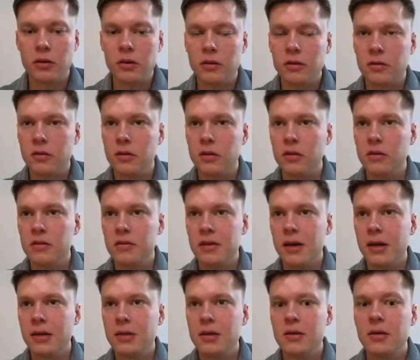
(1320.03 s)
is
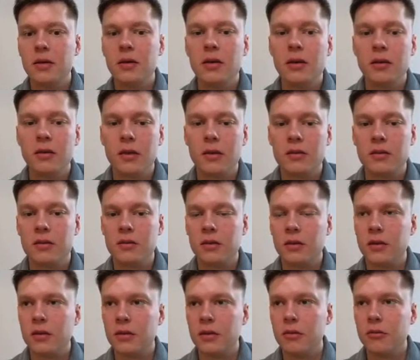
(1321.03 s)
CZ, that's
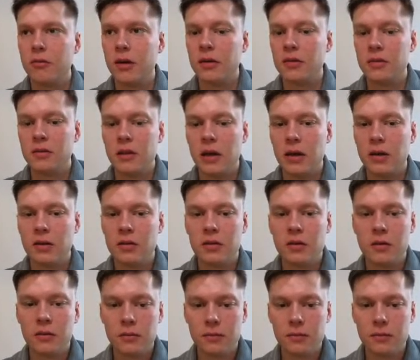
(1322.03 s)
the Rust editor.